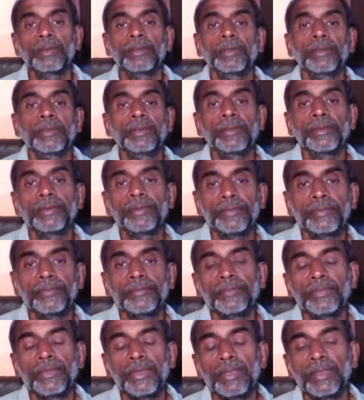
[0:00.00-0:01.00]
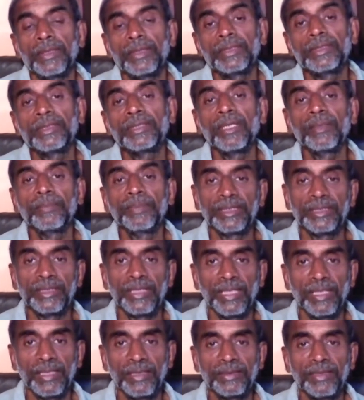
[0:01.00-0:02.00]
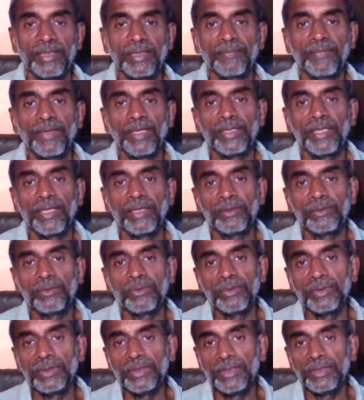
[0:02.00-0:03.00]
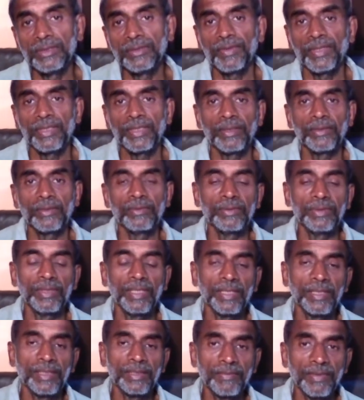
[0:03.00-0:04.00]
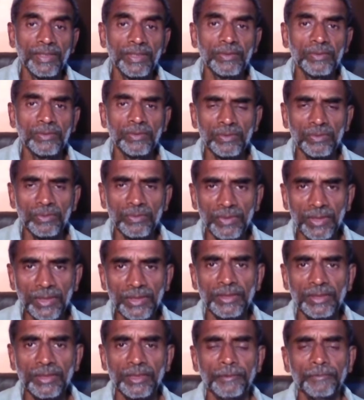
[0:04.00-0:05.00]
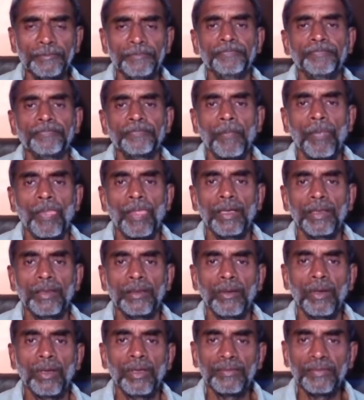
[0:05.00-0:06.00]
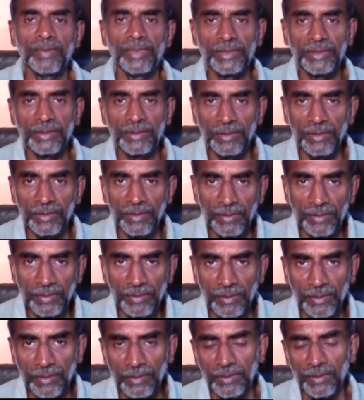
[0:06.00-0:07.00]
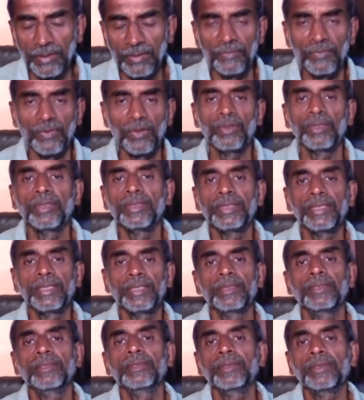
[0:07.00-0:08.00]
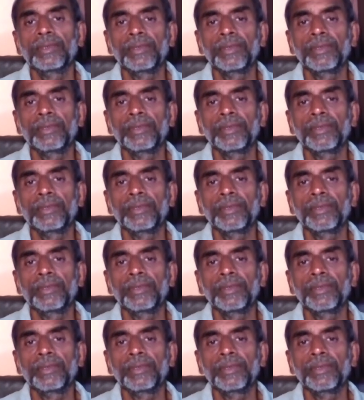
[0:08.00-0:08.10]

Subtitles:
uh, disturb the child, saying, "Why are you doing this? Why are you doing that? Why don't you do this?" Always involved in the